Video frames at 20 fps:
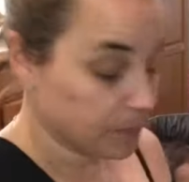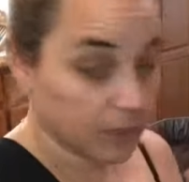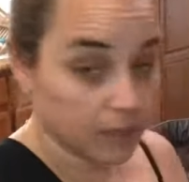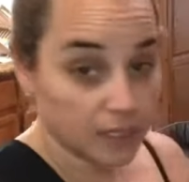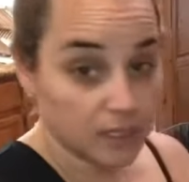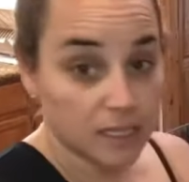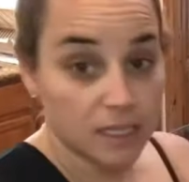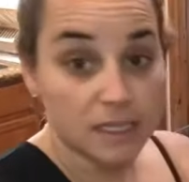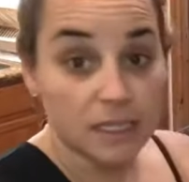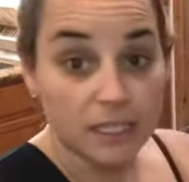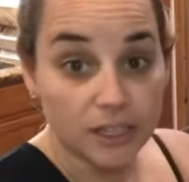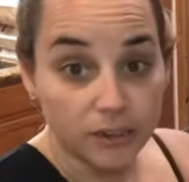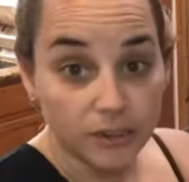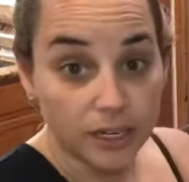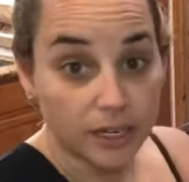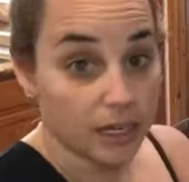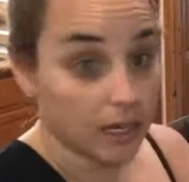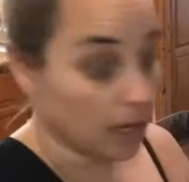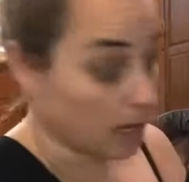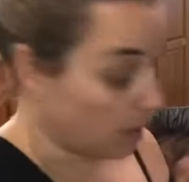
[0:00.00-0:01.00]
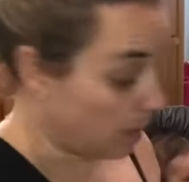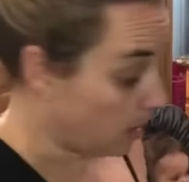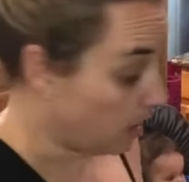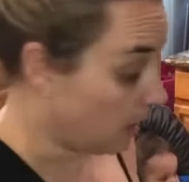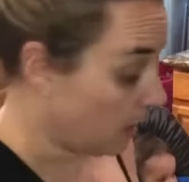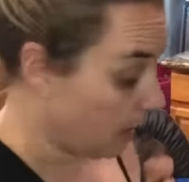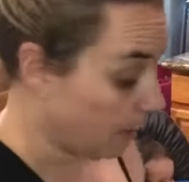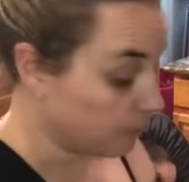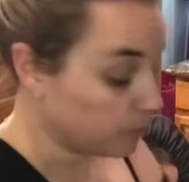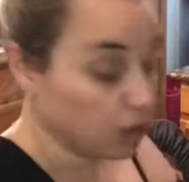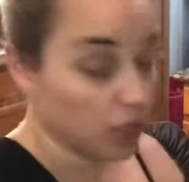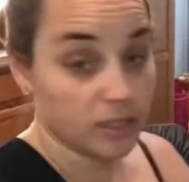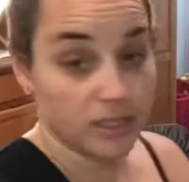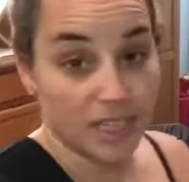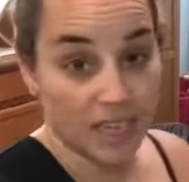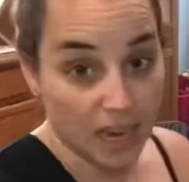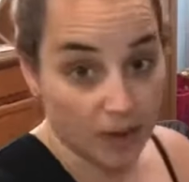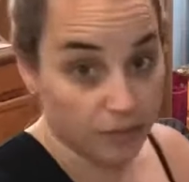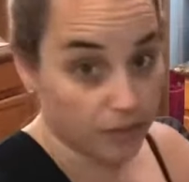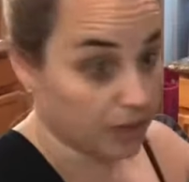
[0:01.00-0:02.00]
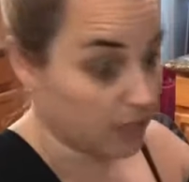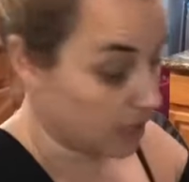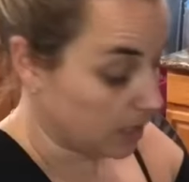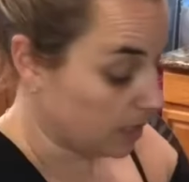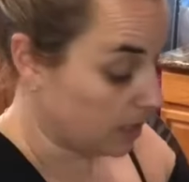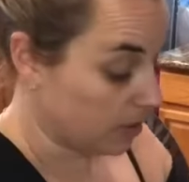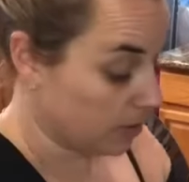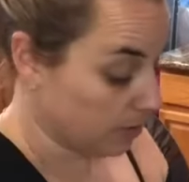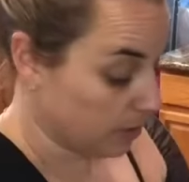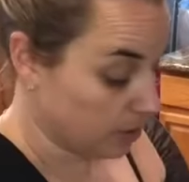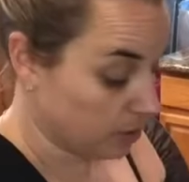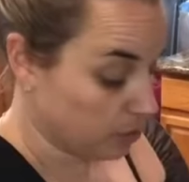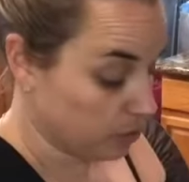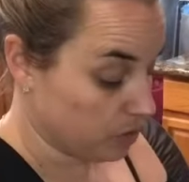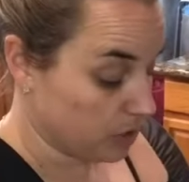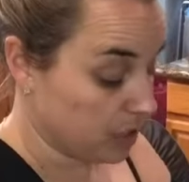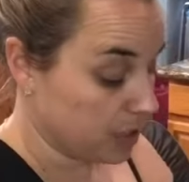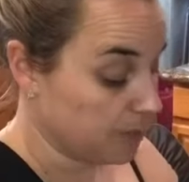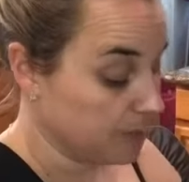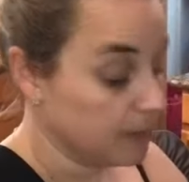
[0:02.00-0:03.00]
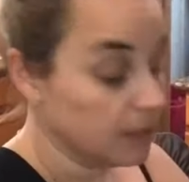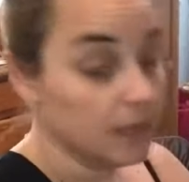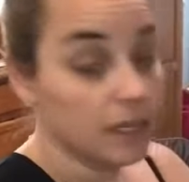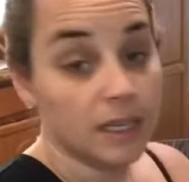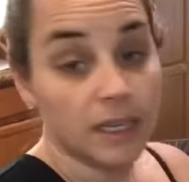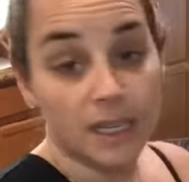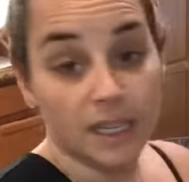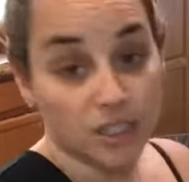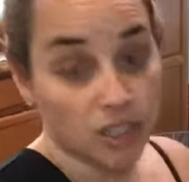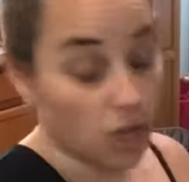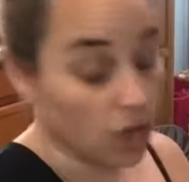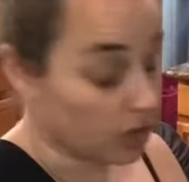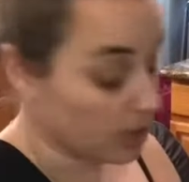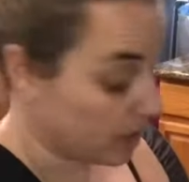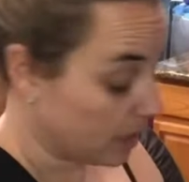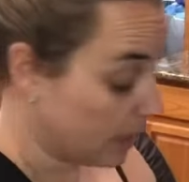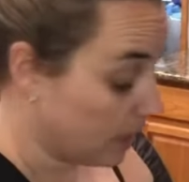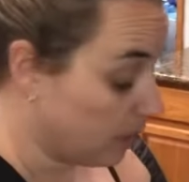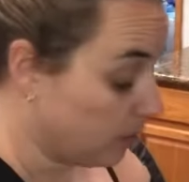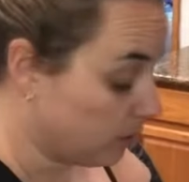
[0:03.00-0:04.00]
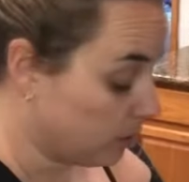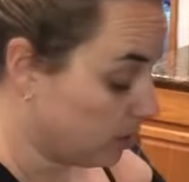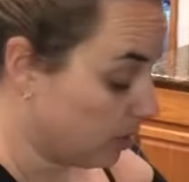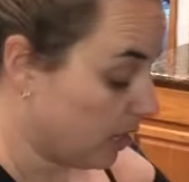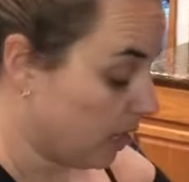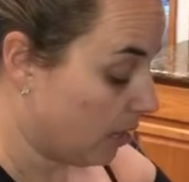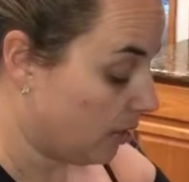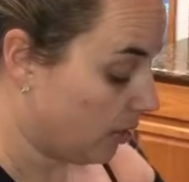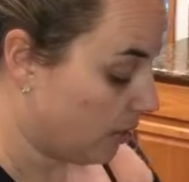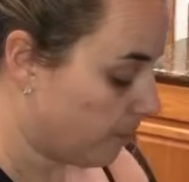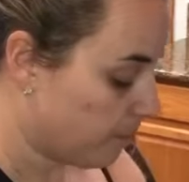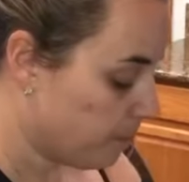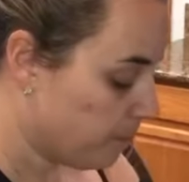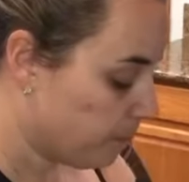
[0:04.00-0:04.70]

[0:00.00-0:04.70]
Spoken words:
This is literally, I'm tossing everything in here that you see. It's all gonna get cooked together.